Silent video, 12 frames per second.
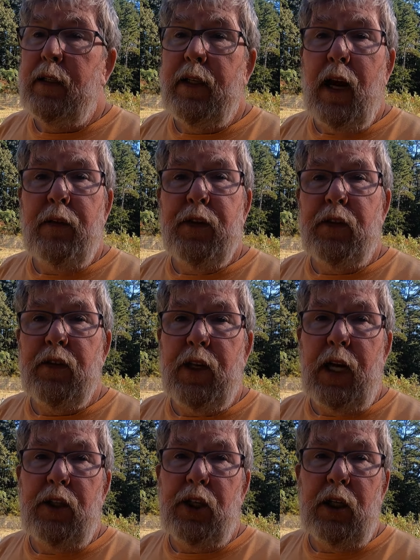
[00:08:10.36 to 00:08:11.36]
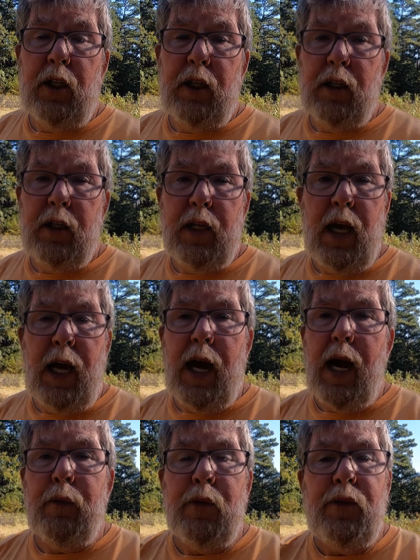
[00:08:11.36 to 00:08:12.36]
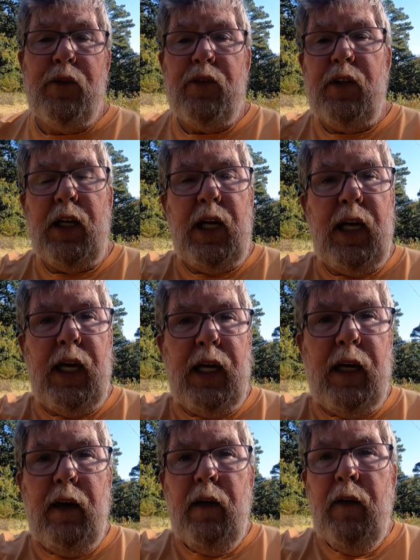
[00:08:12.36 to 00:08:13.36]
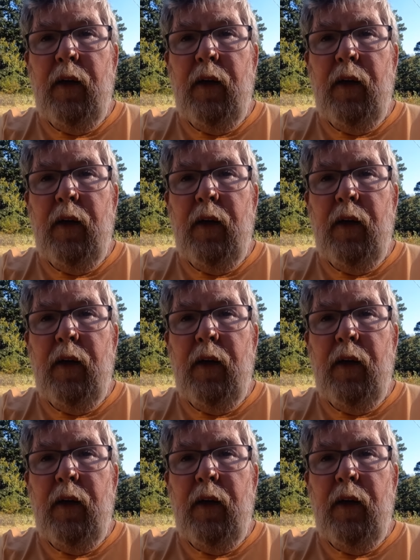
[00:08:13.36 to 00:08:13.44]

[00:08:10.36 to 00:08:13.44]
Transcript: devastation that I was seeing